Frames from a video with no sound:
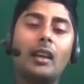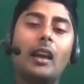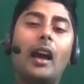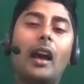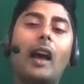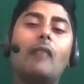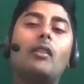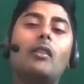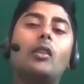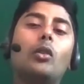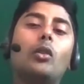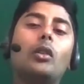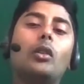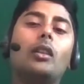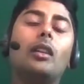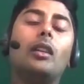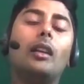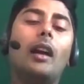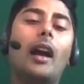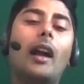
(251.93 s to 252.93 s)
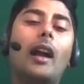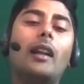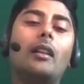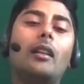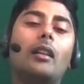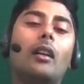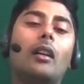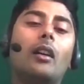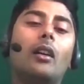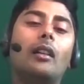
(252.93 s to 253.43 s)
I have a good hand
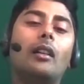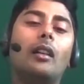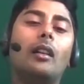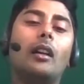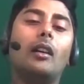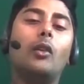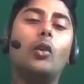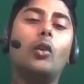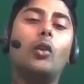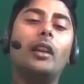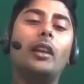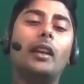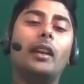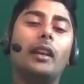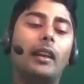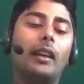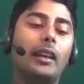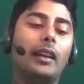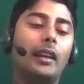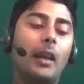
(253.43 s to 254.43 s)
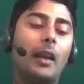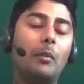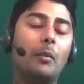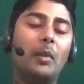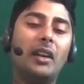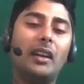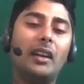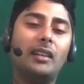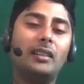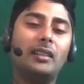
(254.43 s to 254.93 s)
on coding in
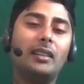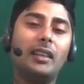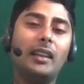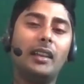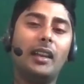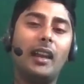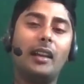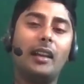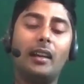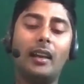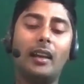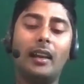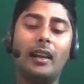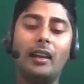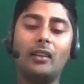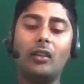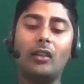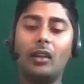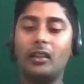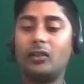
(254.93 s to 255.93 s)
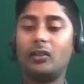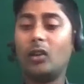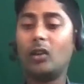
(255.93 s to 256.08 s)
embedded C and electronics.